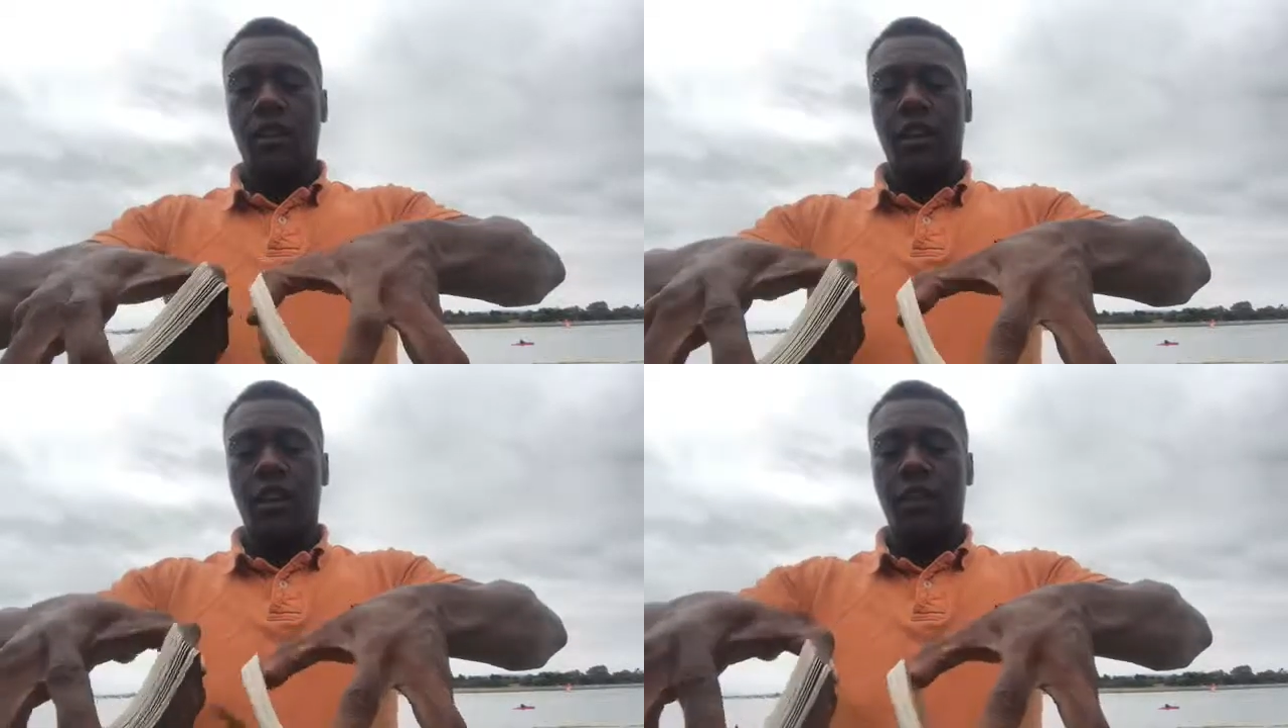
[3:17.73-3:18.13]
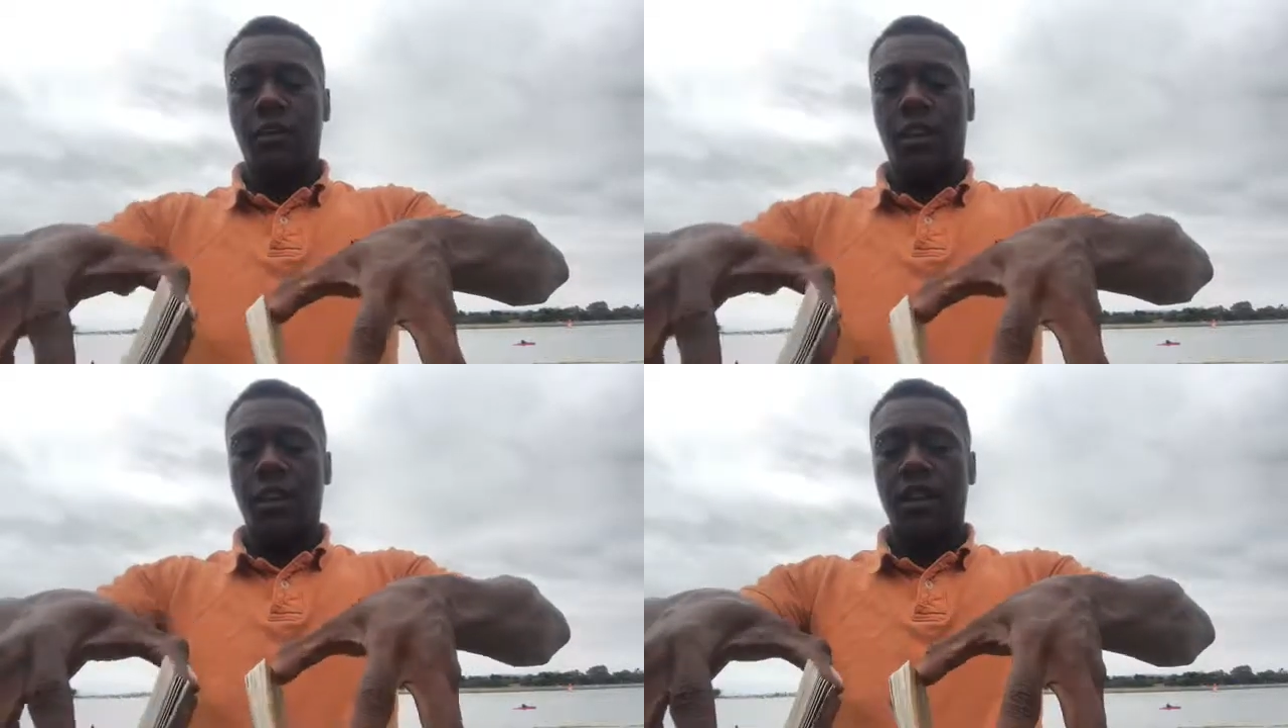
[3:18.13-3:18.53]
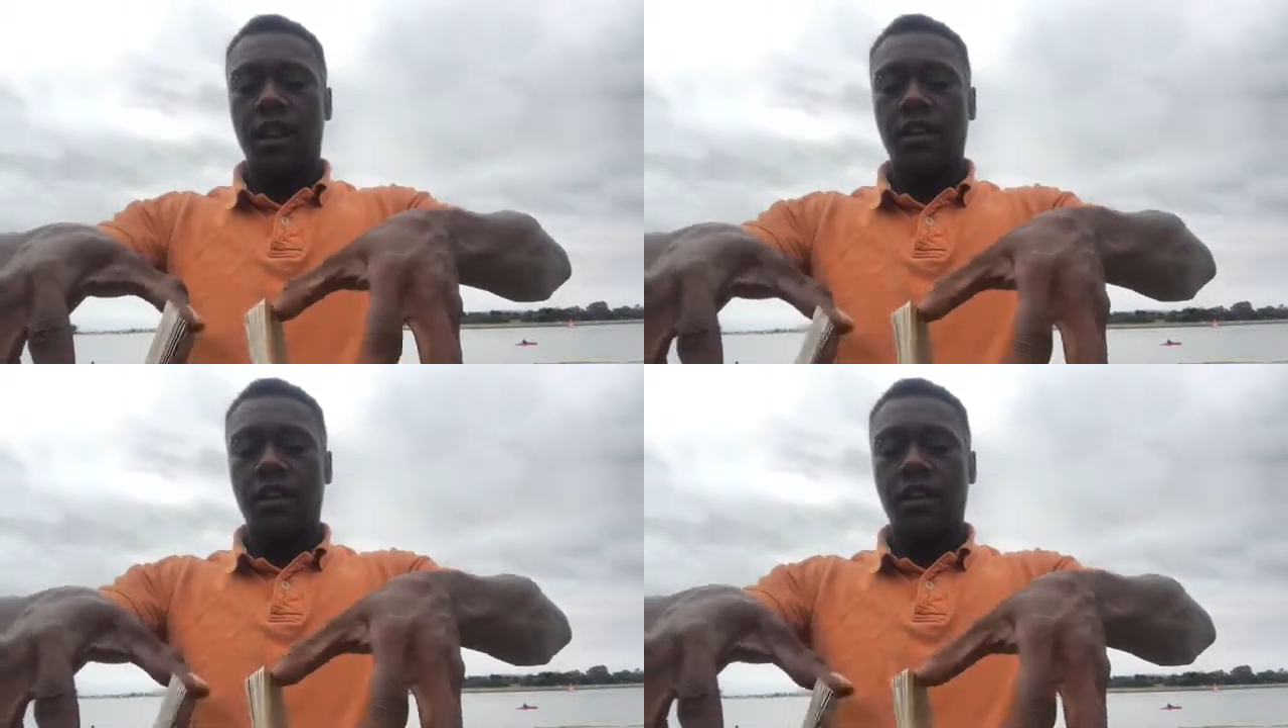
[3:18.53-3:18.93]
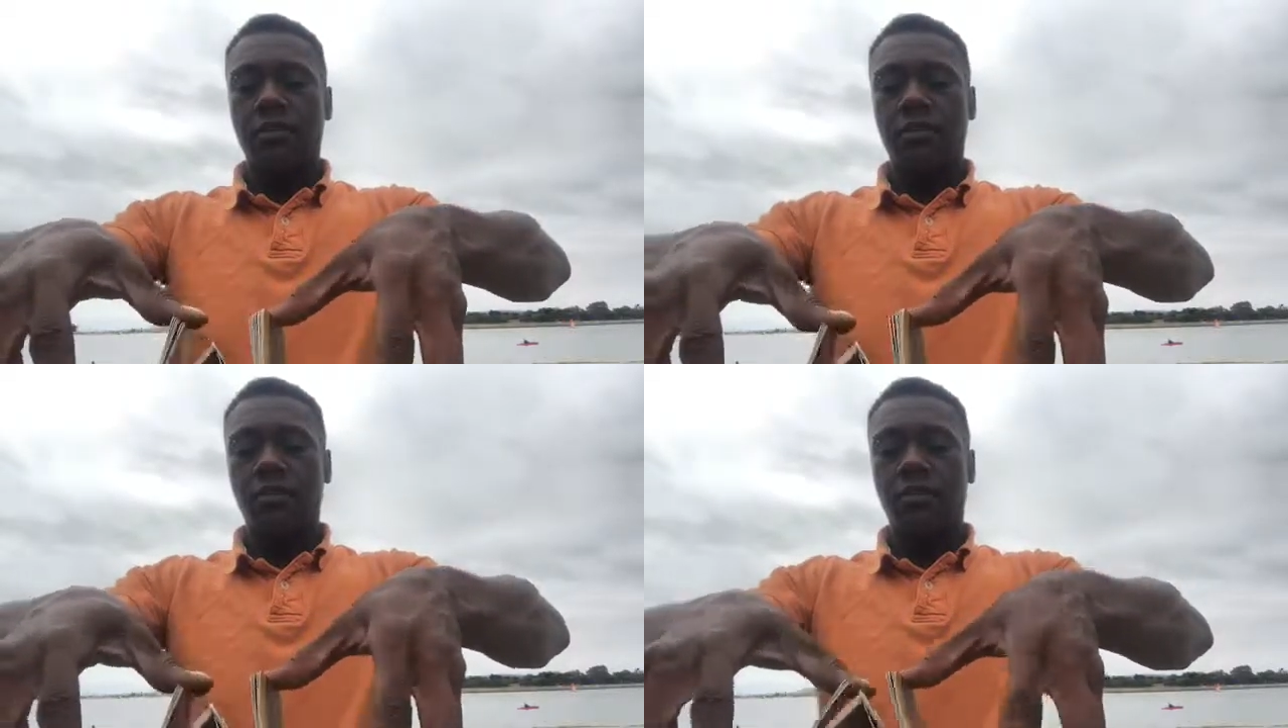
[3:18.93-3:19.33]
and it might not seem
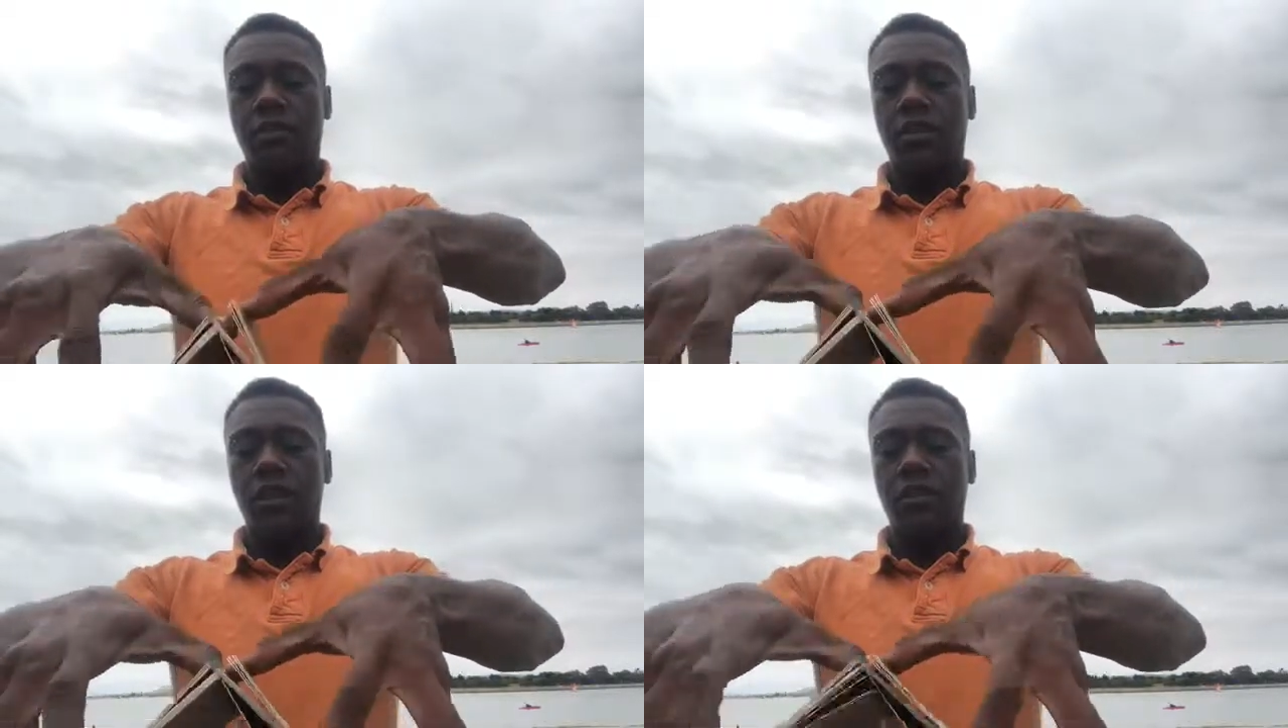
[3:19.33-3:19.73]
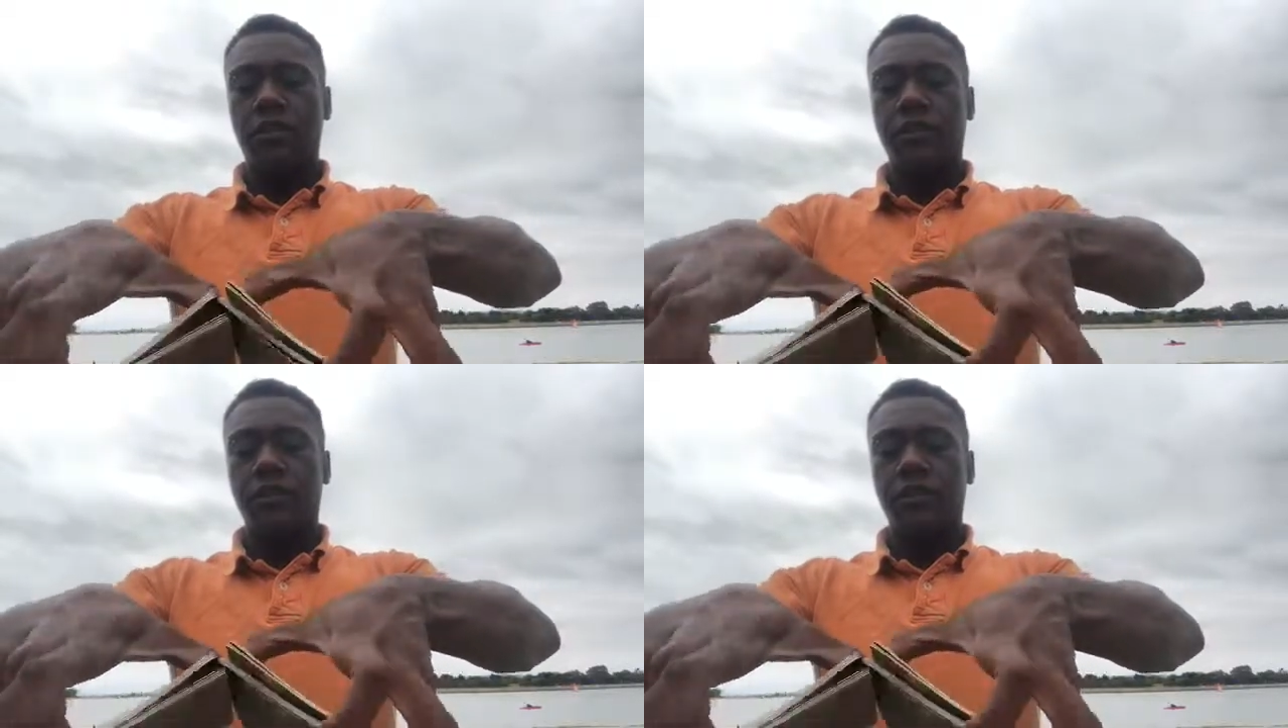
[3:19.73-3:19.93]
too pretty.